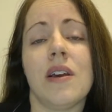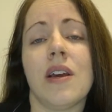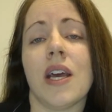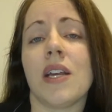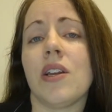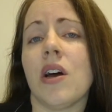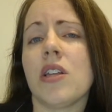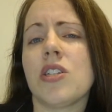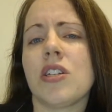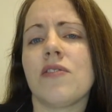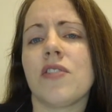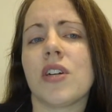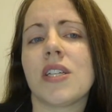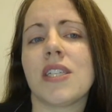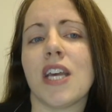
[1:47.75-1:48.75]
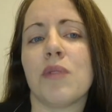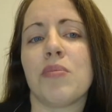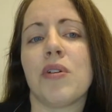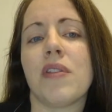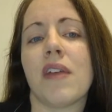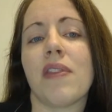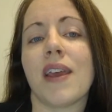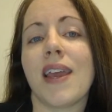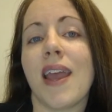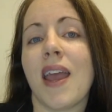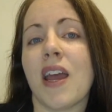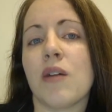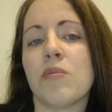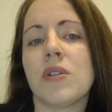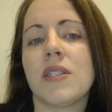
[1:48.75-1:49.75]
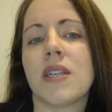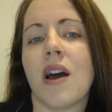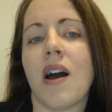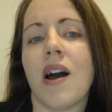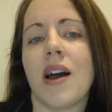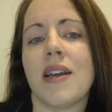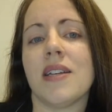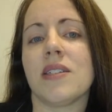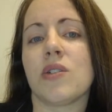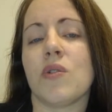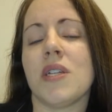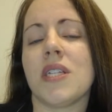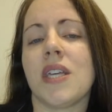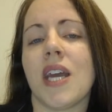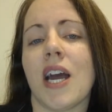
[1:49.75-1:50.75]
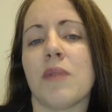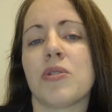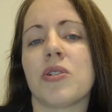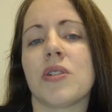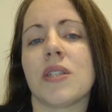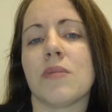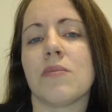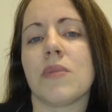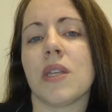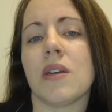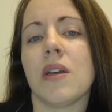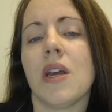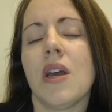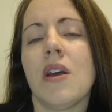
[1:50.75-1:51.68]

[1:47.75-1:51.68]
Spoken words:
Acknowledging, for example, that the camera's eye is going to capture something